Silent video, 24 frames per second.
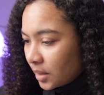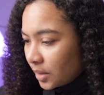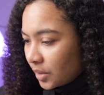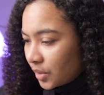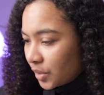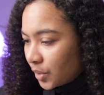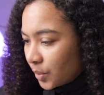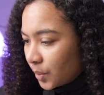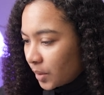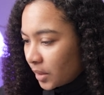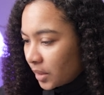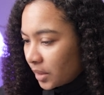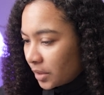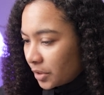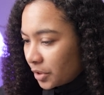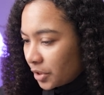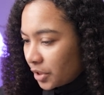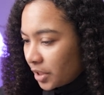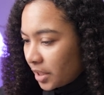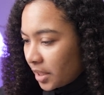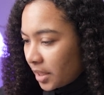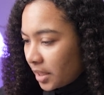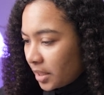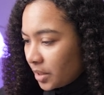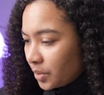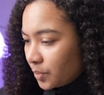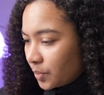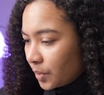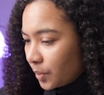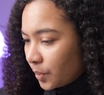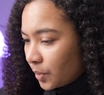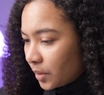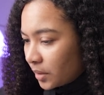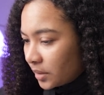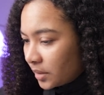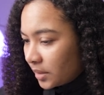So on change, we
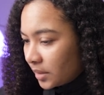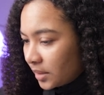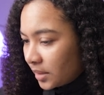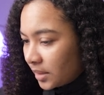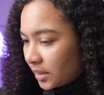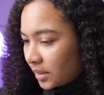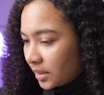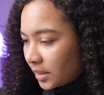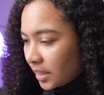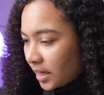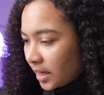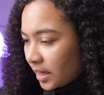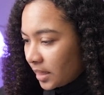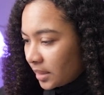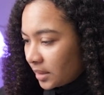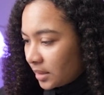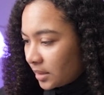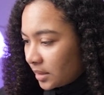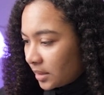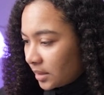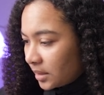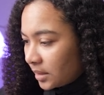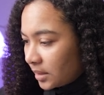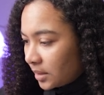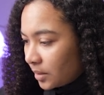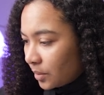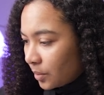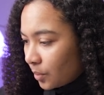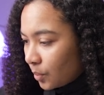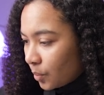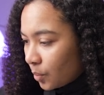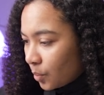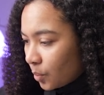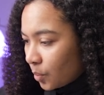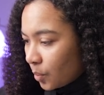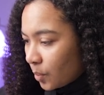want to set
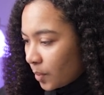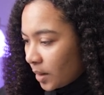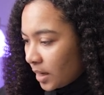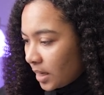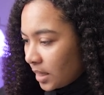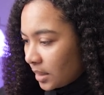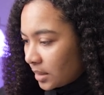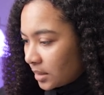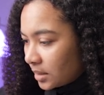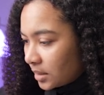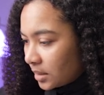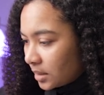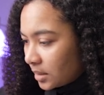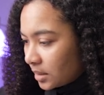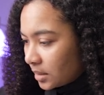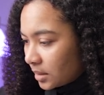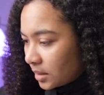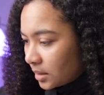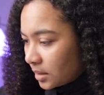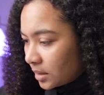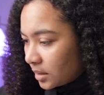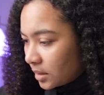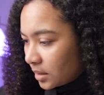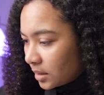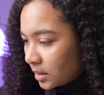weight.